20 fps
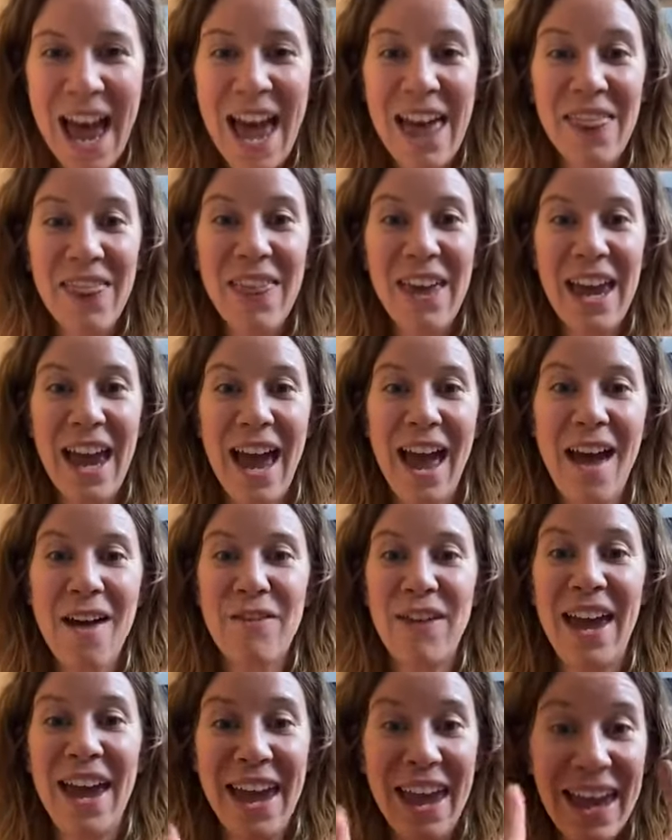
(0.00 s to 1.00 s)
and they
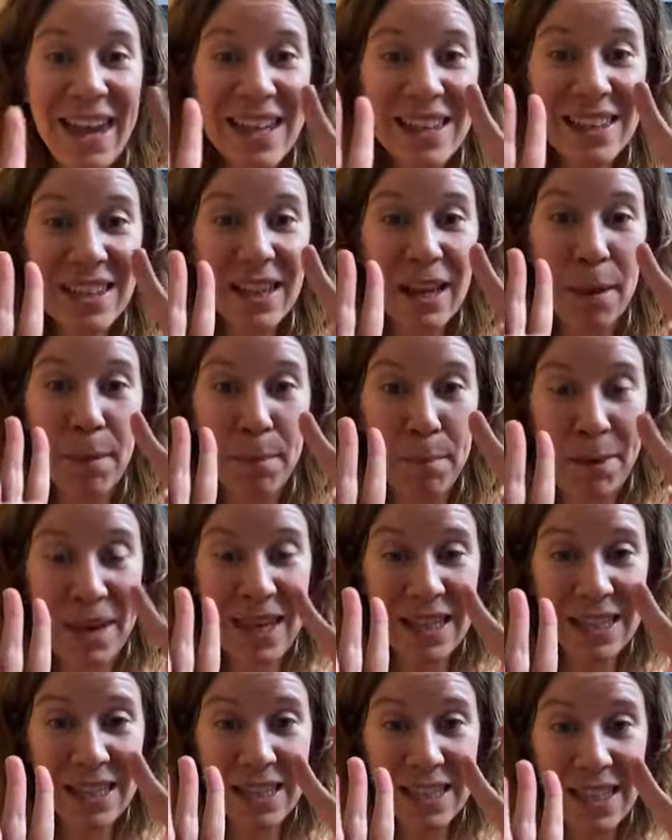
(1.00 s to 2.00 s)
have 8
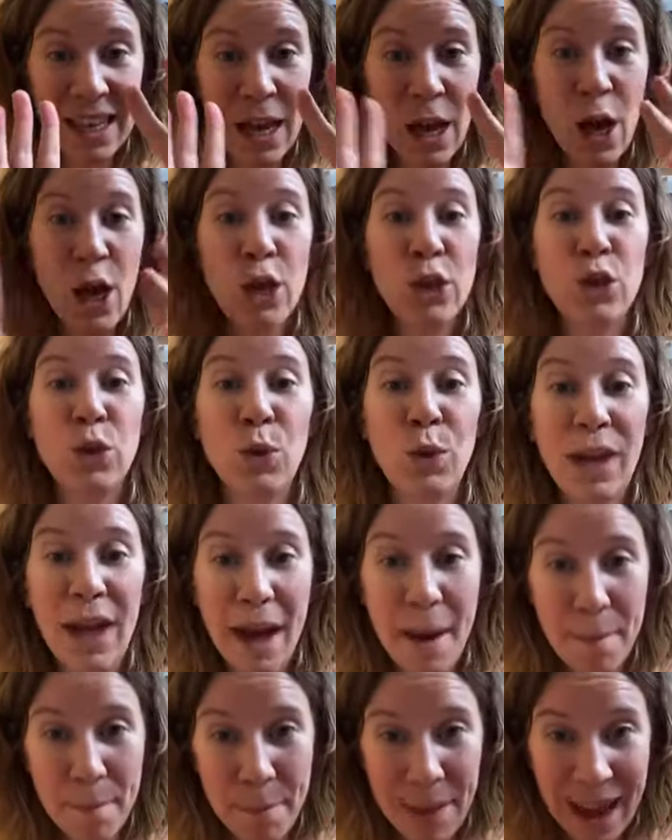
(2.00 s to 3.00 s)
beats to
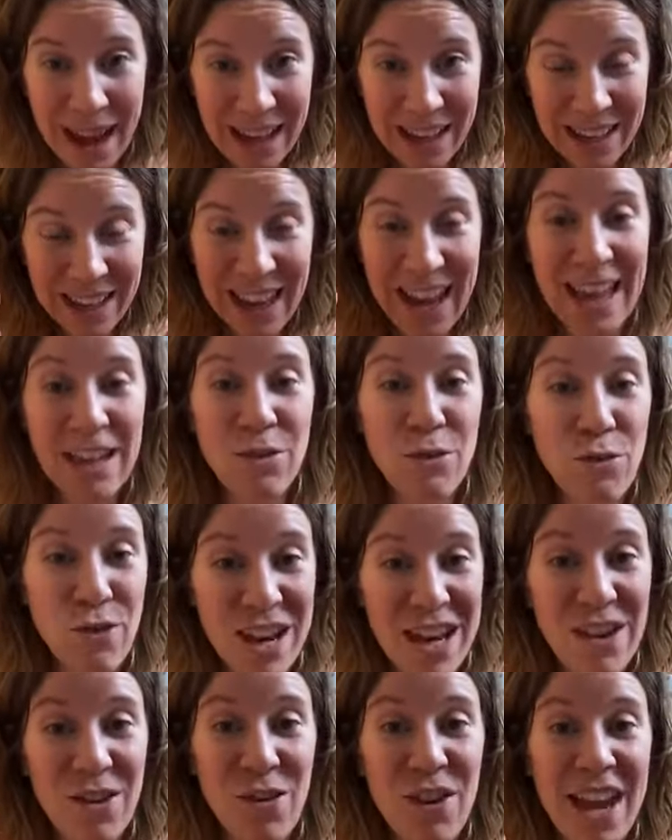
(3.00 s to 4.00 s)
come back and
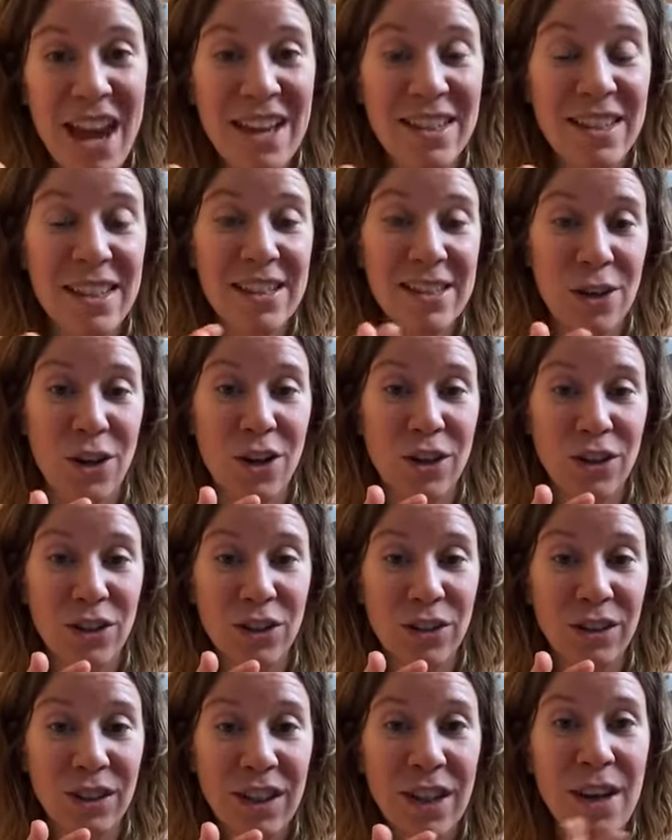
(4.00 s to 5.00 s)
recreate the
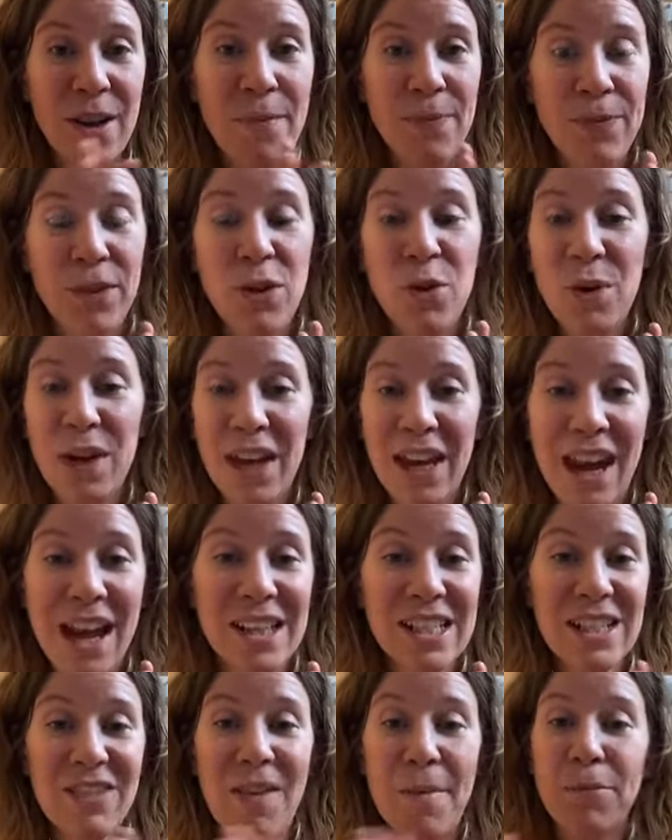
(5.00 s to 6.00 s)
circle. You can
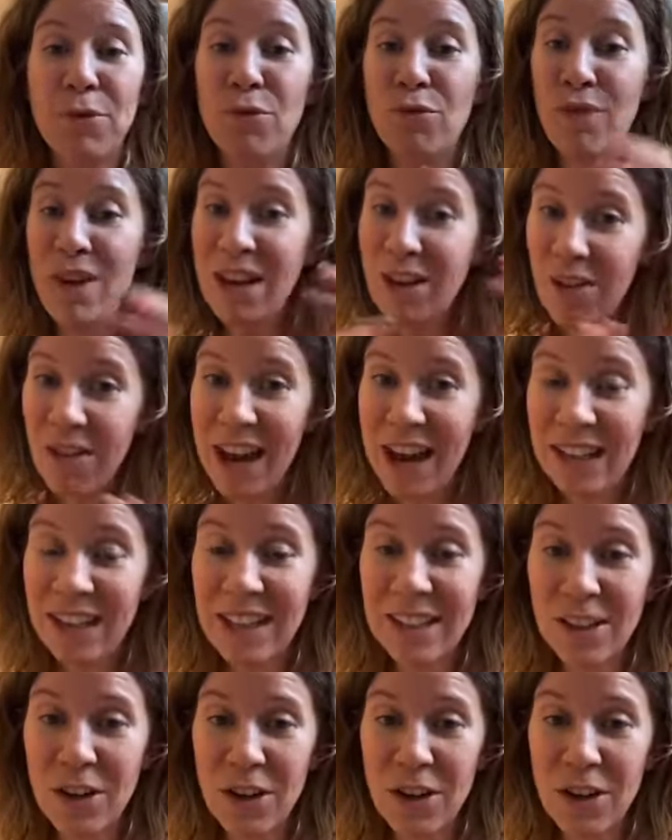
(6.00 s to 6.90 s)
ask them to recreate the